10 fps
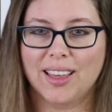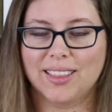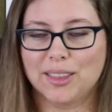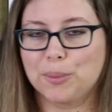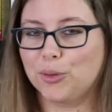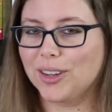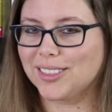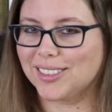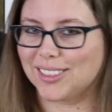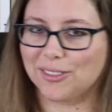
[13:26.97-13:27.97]
the
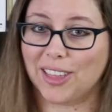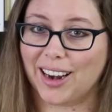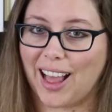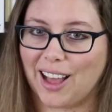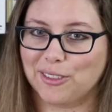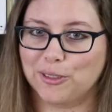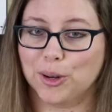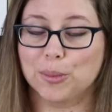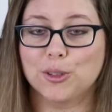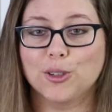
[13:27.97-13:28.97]
presence of that
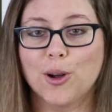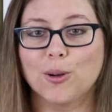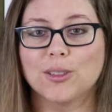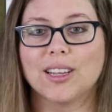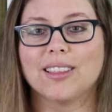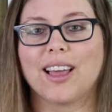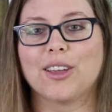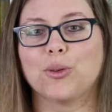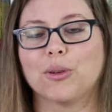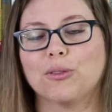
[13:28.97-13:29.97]
adverb shows that
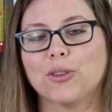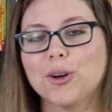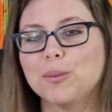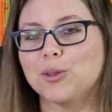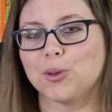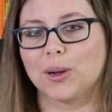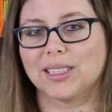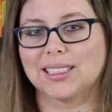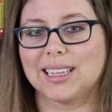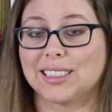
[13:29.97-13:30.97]
your verb
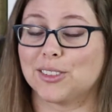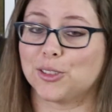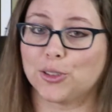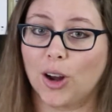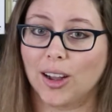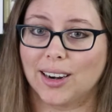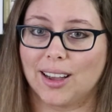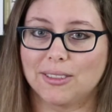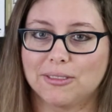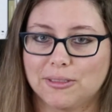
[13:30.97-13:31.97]
choice isn't strong
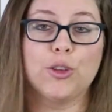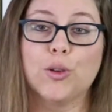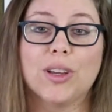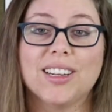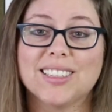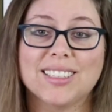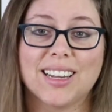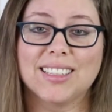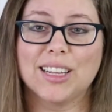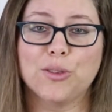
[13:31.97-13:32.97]
enough. You can
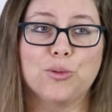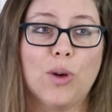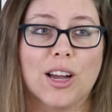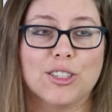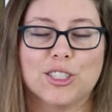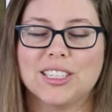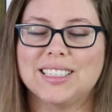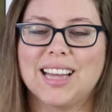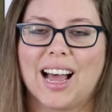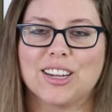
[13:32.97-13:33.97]
instead say rushed,
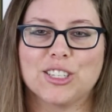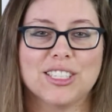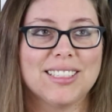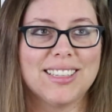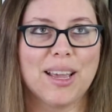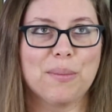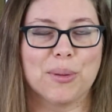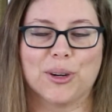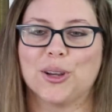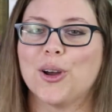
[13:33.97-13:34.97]
dashed,
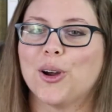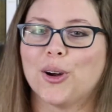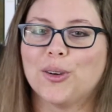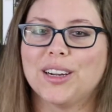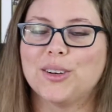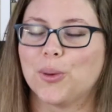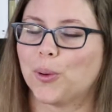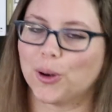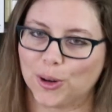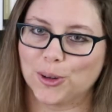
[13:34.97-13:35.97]
scampered, hurried,
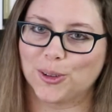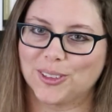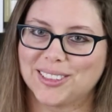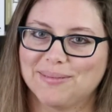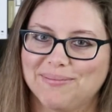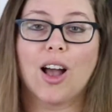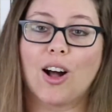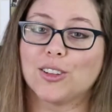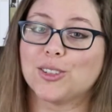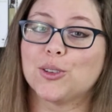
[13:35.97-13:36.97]
or hurdled.
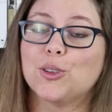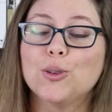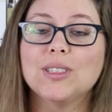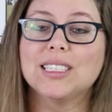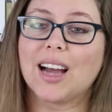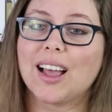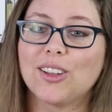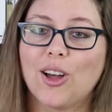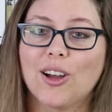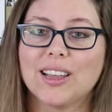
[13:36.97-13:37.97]
Also, use
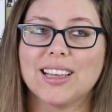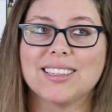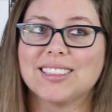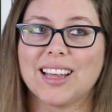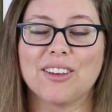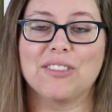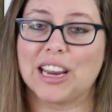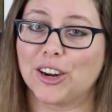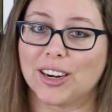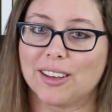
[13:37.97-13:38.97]
dialogue instead of
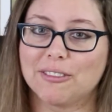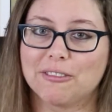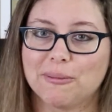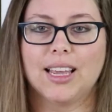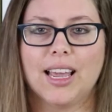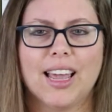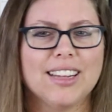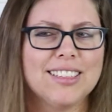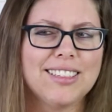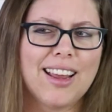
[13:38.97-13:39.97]
narrative.
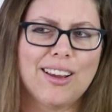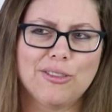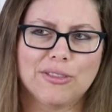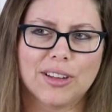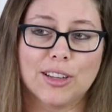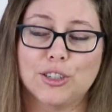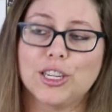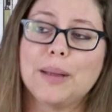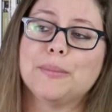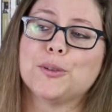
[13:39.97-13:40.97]
Instead of,
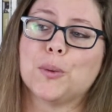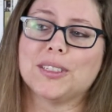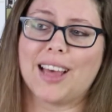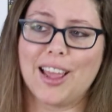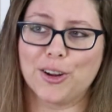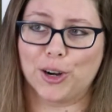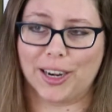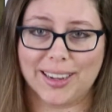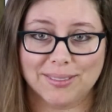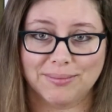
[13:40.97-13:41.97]
James was
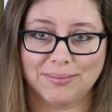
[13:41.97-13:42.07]
angry,